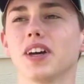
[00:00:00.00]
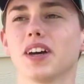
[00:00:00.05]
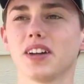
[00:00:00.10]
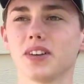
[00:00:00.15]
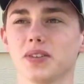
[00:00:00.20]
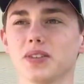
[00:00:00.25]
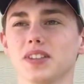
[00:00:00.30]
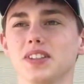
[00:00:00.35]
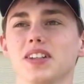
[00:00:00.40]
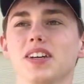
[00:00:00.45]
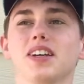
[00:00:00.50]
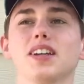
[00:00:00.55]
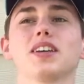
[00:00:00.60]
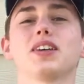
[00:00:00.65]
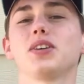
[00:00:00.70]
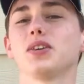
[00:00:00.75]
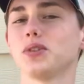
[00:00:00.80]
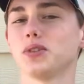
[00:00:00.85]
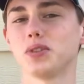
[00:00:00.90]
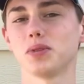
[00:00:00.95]
I know it's not a
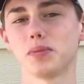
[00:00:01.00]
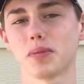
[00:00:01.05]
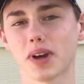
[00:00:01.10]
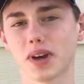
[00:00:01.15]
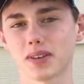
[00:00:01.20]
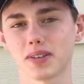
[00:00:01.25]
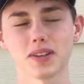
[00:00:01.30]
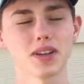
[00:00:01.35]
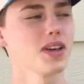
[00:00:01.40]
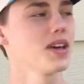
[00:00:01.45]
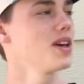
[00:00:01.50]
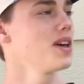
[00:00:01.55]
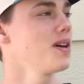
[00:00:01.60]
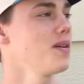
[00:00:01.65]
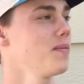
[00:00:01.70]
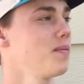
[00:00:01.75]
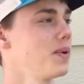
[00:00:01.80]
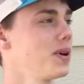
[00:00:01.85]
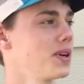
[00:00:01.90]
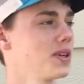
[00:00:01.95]
huge amount,
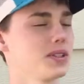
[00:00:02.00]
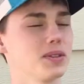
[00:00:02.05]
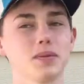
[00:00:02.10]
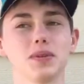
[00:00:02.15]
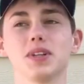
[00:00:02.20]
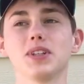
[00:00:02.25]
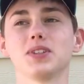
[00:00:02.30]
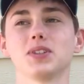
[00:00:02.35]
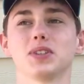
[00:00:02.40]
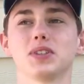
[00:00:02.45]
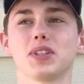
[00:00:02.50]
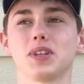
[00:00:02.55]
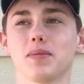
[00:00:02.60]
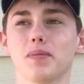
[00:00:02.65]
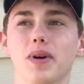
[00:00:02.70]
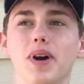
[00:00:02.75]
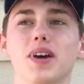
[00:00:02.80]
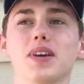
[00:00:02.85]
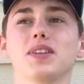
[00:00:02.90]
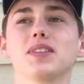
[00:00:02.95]
but it's an interesting
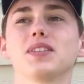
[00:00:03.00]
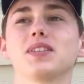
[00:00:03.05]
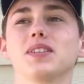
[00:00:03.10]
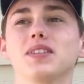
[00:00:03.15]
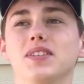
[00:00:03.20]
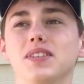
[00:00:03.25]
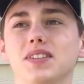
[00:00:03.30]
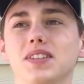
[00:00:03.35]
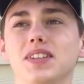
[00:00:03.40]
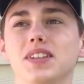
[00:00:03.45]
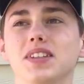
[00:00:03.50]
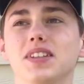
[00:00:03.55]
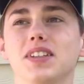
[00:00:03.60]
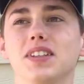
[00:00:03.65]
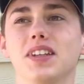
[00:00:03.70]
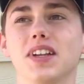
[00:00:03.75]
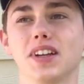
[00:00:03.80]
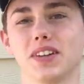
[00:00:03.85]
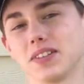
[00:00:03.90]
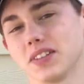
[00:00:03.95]
milestone
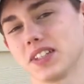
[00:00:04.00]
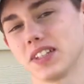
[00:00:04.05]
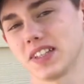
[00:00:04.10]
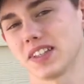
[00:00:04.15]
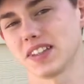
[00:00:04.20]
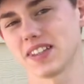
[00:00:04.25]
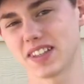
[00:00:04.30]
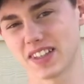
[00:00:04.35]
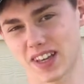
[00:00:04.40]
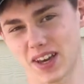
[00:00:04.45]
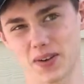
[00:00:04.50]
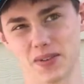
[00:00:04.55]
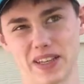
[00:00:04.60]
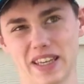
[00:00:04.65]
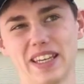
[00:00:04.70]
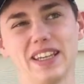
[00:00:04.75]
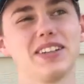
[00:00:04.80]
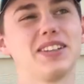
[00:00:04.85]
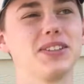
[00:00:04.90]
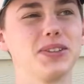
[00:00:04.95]
that I really didn't think I
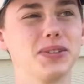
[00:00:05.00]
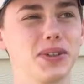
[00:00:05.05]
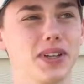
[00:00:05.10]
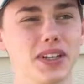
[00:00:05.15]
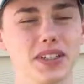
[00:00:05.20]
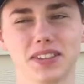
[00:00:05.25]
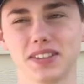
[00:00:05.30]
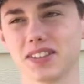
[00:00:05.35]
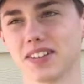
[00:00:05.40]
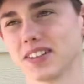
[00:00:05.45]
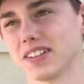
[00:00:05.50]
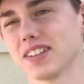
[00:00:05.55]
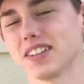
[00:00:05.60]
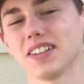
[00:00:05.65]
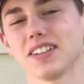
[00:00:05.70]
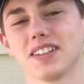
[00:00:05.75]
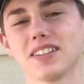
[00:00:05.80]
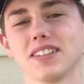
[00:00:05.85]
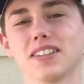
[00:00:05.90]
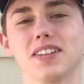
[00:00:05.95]
would get to when I started
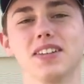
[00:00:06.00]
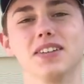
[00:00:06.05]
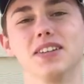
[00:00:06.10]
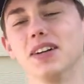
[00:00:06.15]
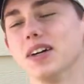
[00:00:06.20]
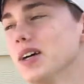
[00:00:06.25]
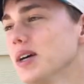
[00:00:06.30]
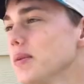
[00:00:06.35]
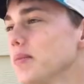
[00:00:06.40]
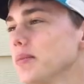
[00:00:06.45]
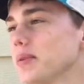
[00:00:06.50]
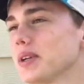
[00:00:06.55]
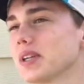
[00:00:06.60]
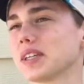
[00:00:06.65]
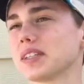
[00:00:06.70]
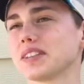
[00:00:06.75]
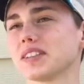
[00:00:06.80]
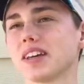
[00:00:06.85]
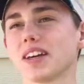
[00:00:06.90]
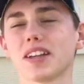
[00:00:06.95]
it, so pretty
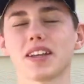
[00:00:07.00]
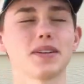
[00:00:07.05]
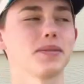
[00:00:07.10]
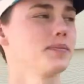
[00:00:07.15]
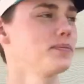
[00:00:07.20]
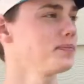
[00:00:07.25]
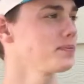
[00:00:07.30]
exciting.